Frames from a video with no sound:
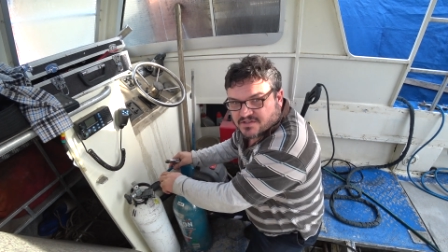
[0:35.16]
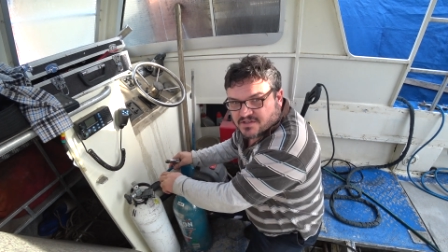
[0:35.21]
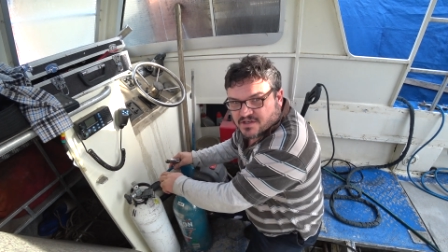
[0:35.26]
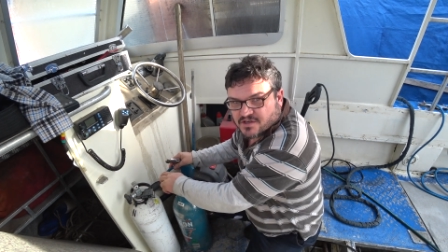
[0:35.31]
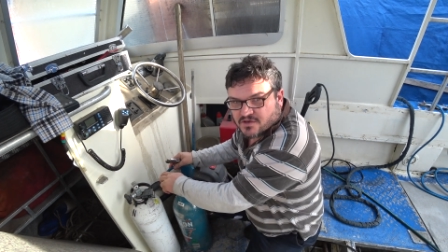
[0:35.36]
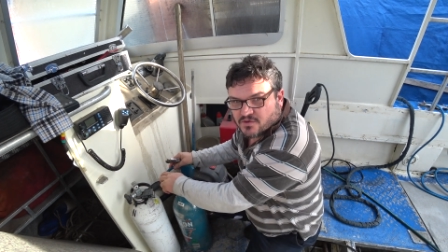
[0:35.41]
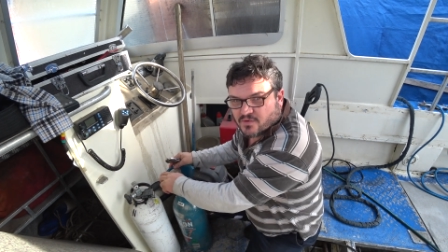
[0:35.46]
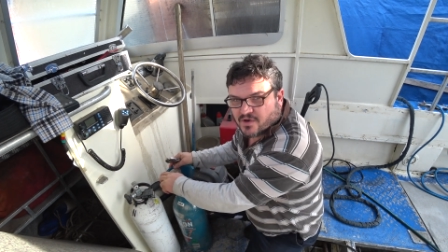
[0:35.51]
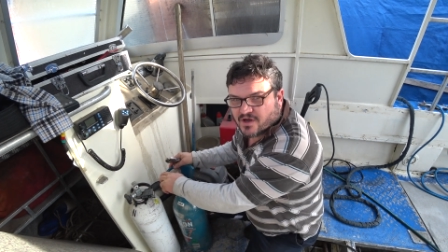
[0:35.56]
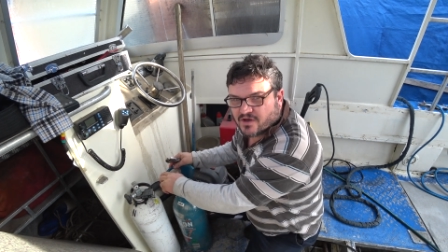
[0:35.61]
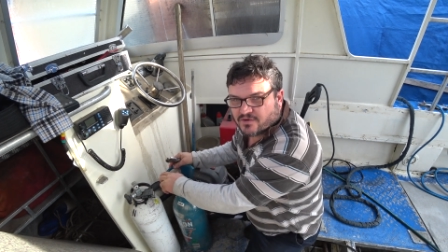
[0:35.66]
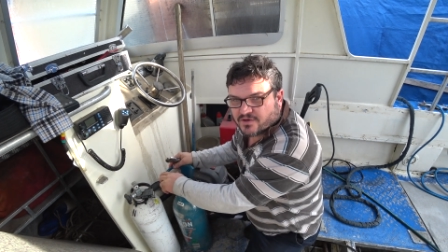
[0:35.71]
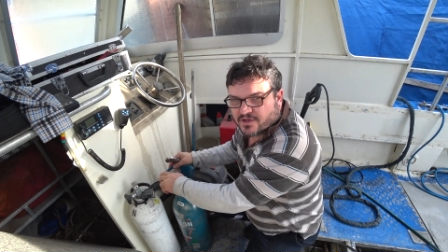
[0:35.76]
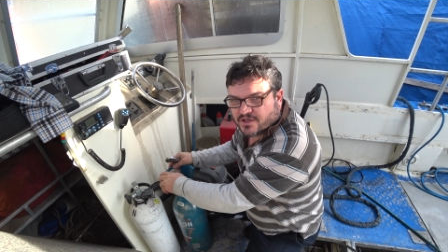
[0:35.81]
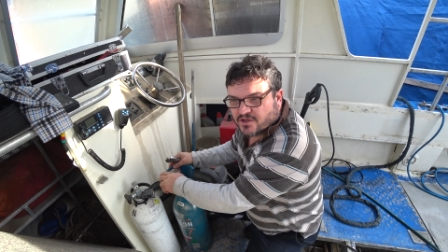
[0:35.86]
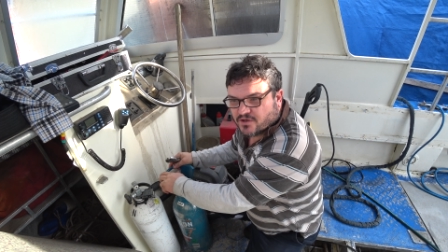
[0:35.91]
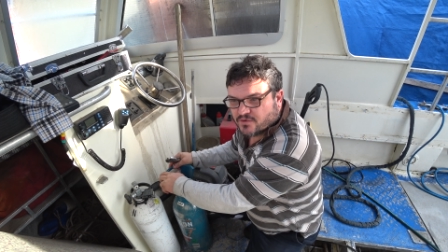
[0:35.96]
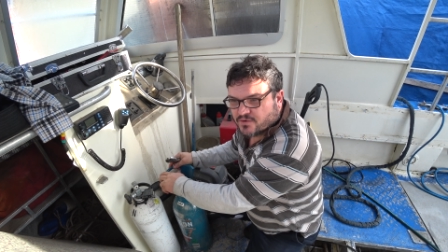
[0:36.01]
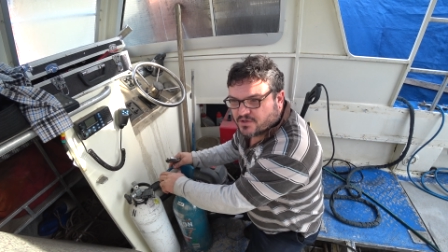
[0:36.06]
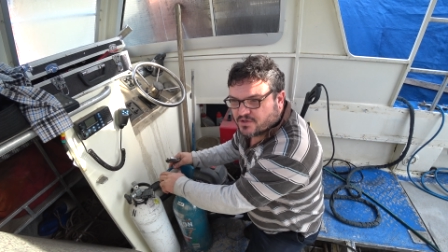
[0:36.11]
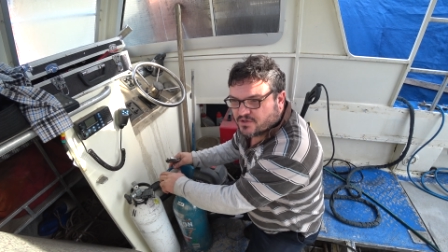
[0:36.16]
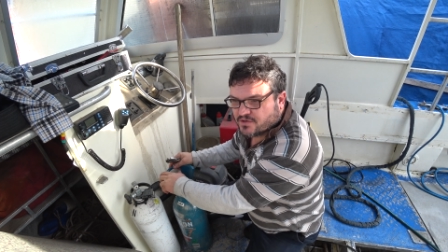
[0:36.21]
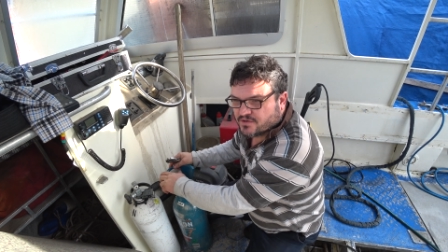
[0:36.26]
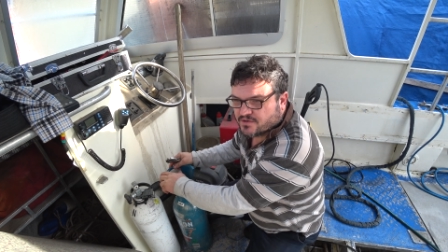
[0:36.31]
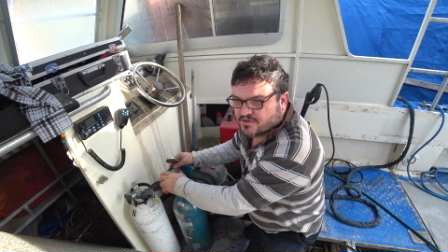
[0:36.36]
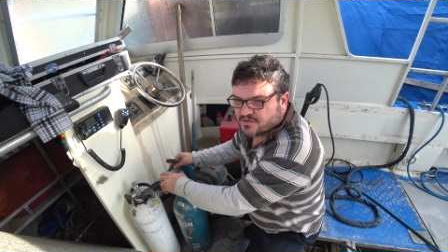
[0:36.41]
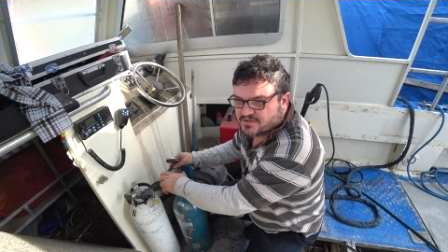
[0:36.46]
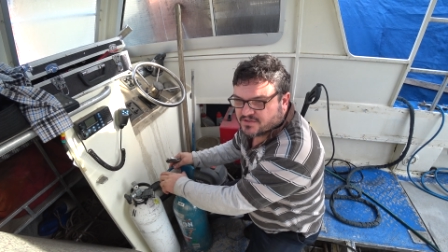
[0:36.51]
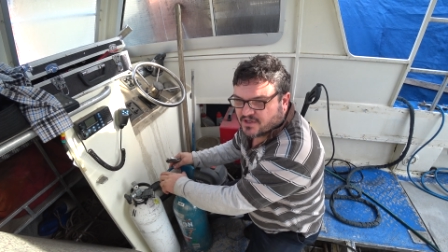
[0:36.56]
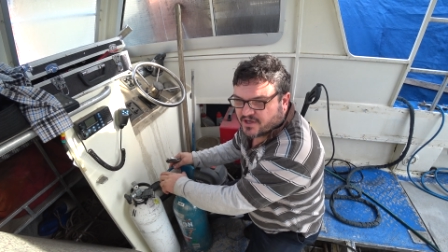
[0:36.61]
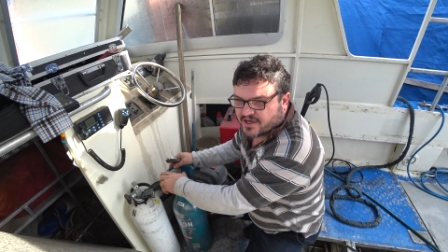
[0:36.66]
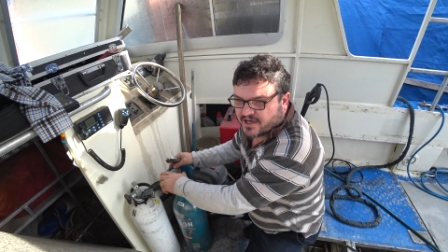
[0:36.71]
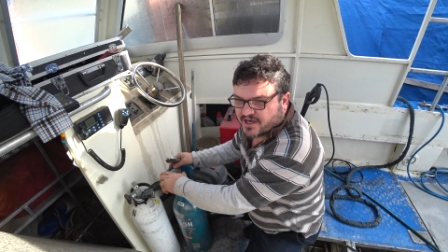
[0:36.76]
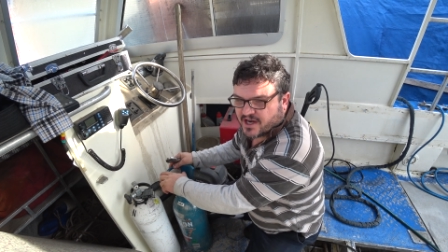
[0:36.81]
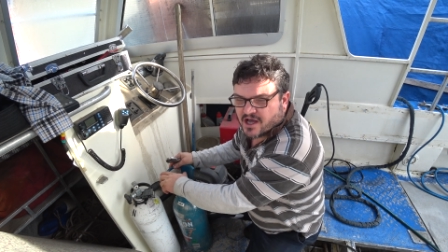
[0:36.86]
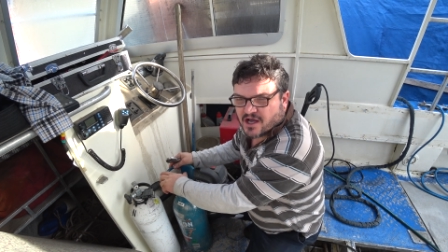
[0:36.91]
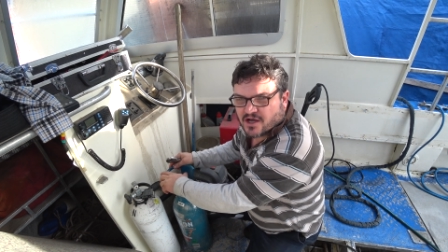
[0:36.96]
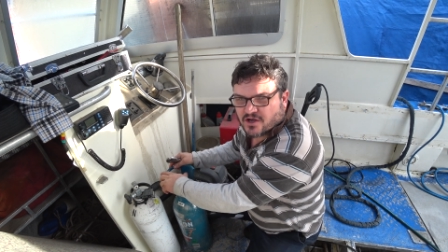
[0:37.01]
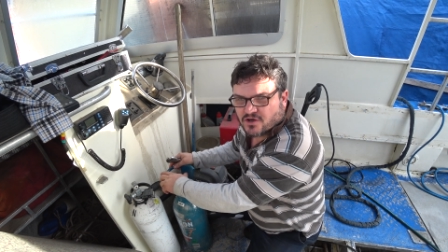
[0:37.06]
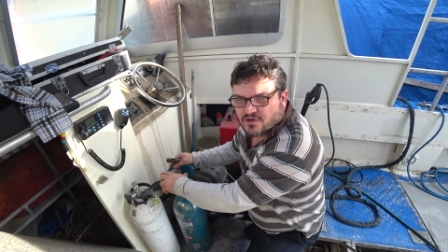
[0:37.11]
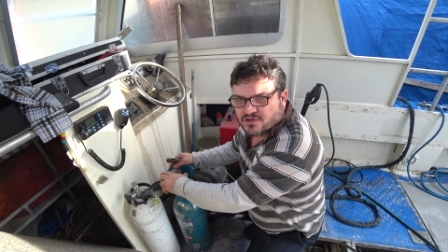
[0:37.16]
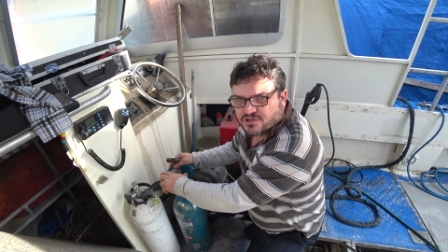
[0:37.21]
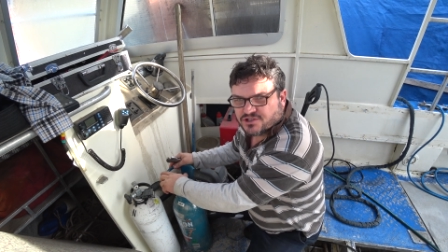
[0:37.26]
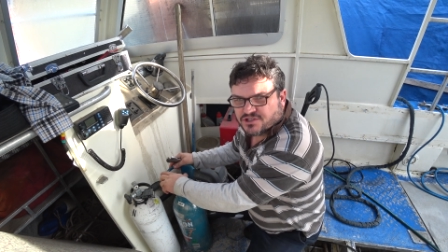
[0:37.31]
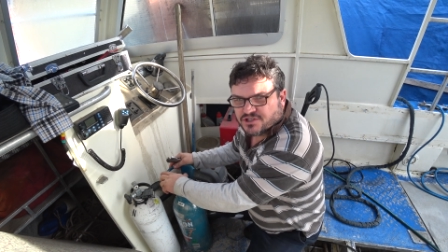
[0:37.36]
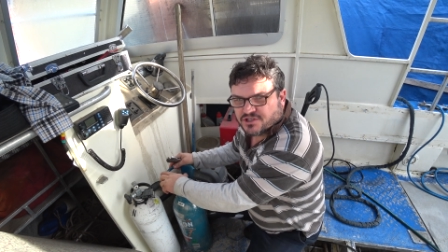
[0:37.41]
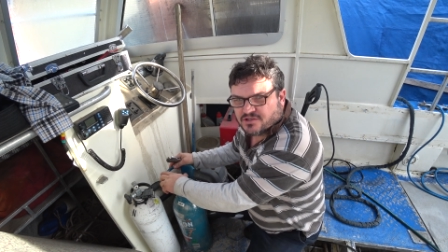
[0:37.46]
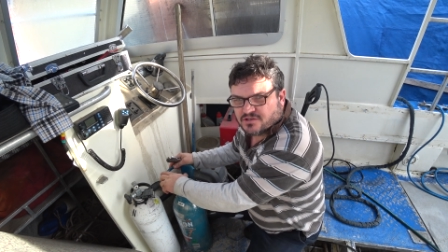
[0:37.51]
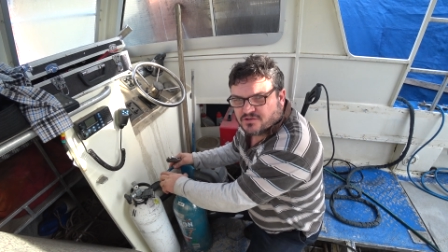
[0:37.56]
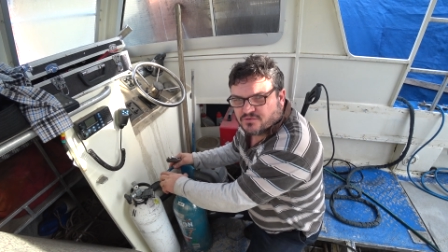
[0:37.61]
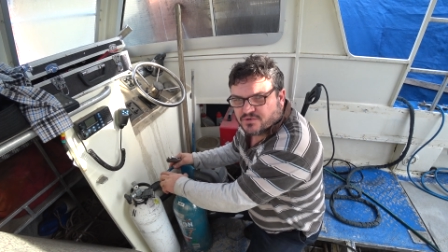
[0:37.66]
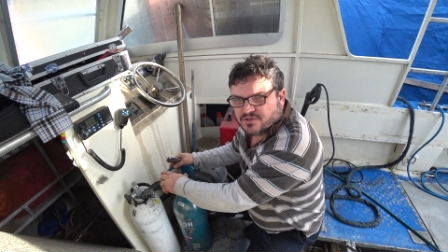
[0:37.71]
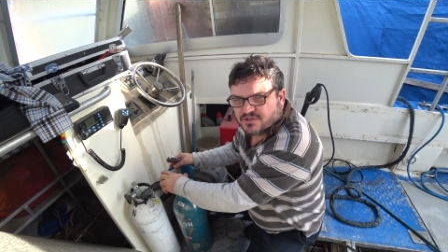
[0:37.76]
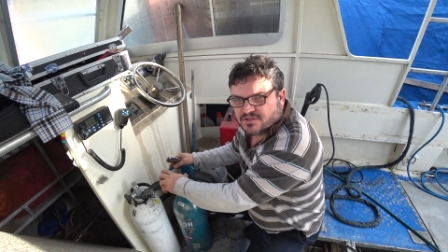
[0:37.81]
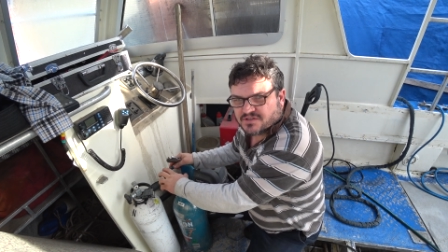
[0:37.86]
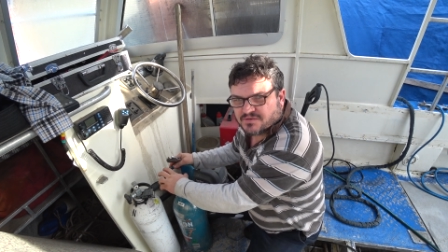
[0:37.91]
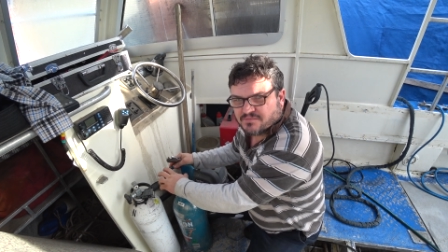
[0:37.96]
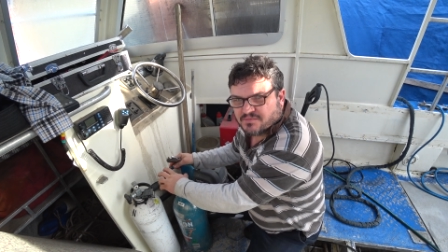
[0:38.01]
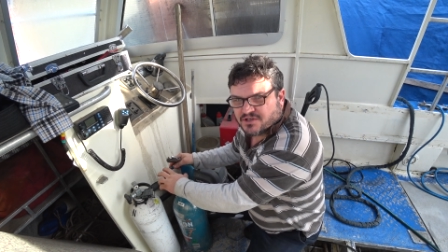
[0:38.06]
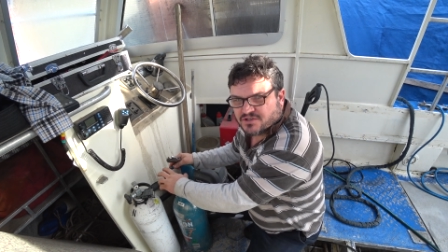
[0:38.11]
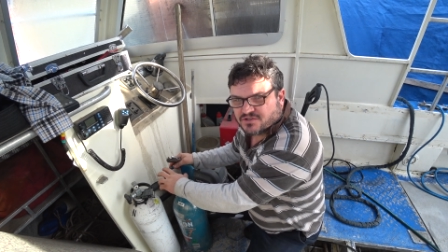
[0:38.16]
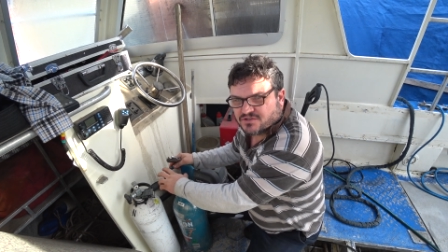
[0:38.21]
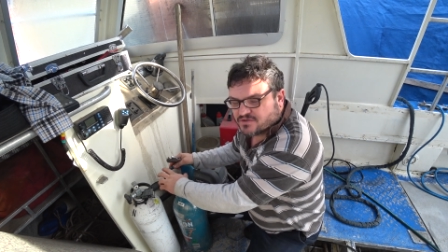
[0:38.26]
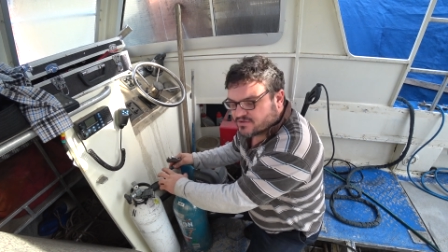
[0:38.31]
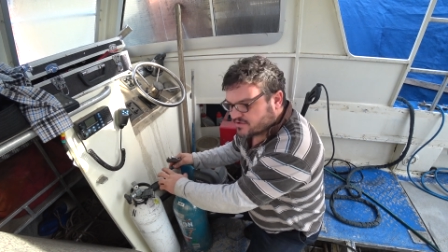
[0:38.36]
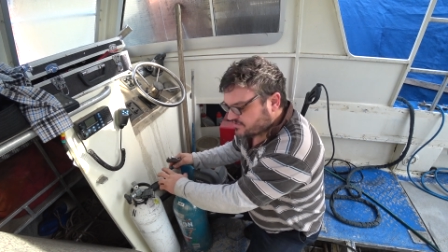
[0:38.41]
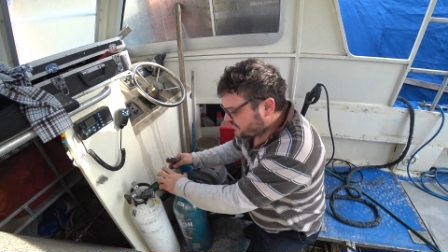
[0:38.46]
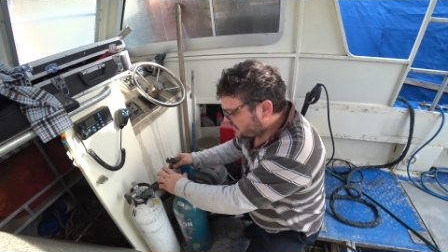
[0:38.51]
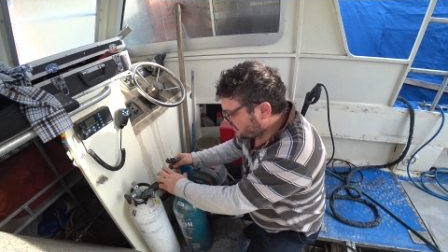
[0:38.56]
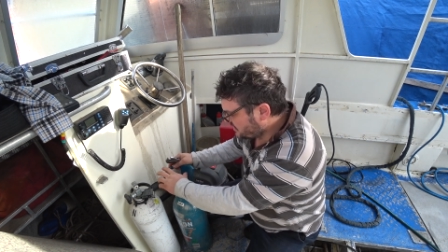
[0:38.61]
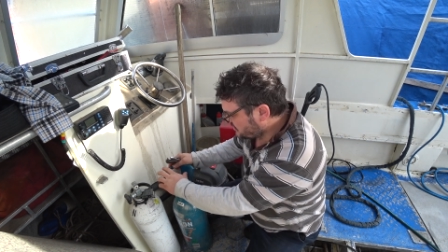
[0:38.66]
steel welding you would use like an argon shield which is a mixture of